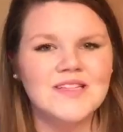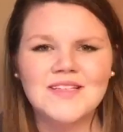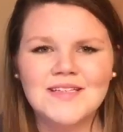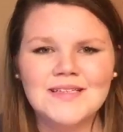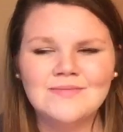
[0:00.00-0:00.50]
I
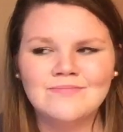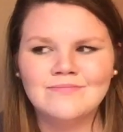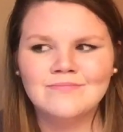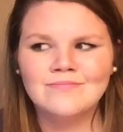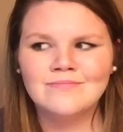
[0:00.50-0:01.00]
saying?
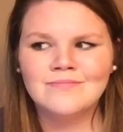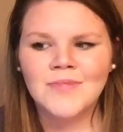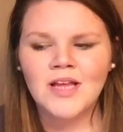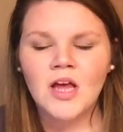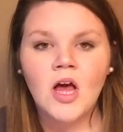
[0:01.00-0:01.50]

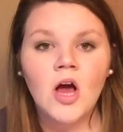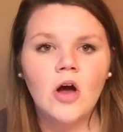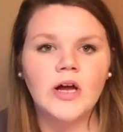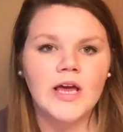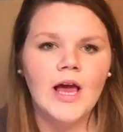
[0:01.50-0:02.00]

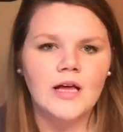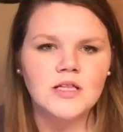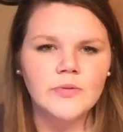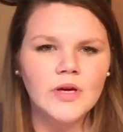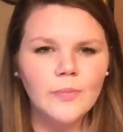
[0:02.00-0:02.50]
Okay, yeah,
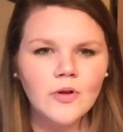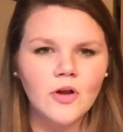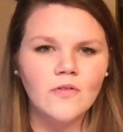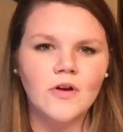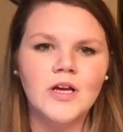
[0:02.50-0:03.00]
so we get pulled
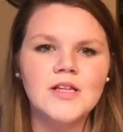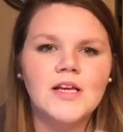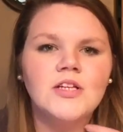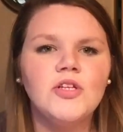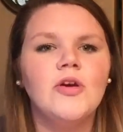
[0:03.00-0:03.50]
over. He's
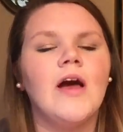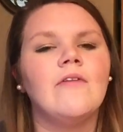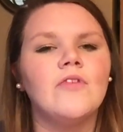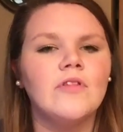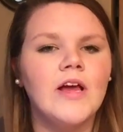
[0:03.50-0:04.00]
like, do you
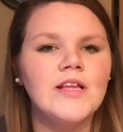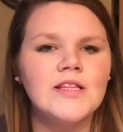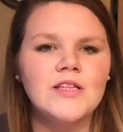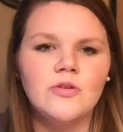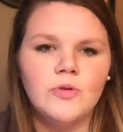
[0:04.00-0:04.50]
have your
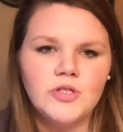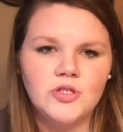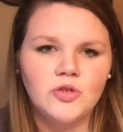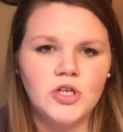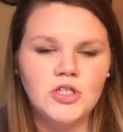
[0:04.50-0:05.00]
license or
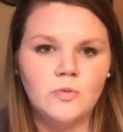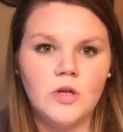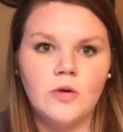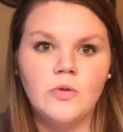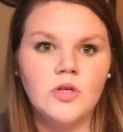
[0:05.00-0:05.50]
registration?
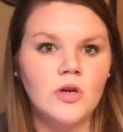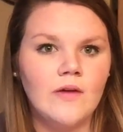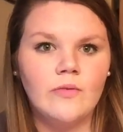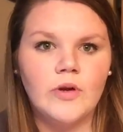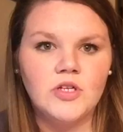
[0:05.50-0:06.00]
We're like, we don't
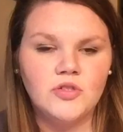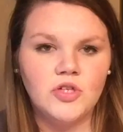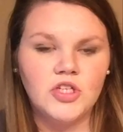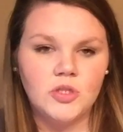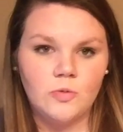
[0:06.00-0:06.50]
have the
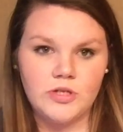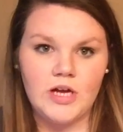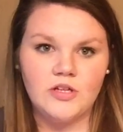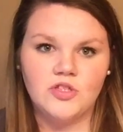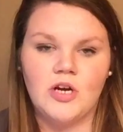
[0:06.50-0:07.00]
registration, we're
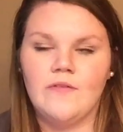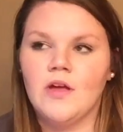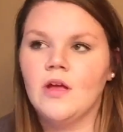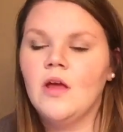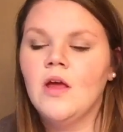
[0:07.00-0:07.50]
test
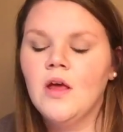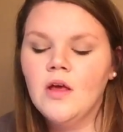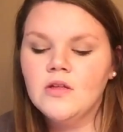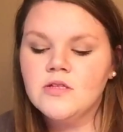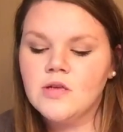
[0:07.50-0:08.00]
driving.
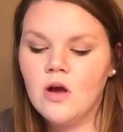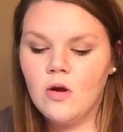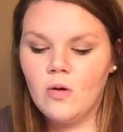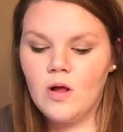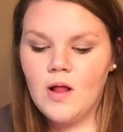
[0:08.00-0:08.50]

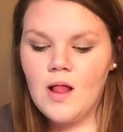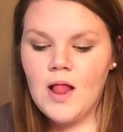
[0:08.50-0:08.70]
So,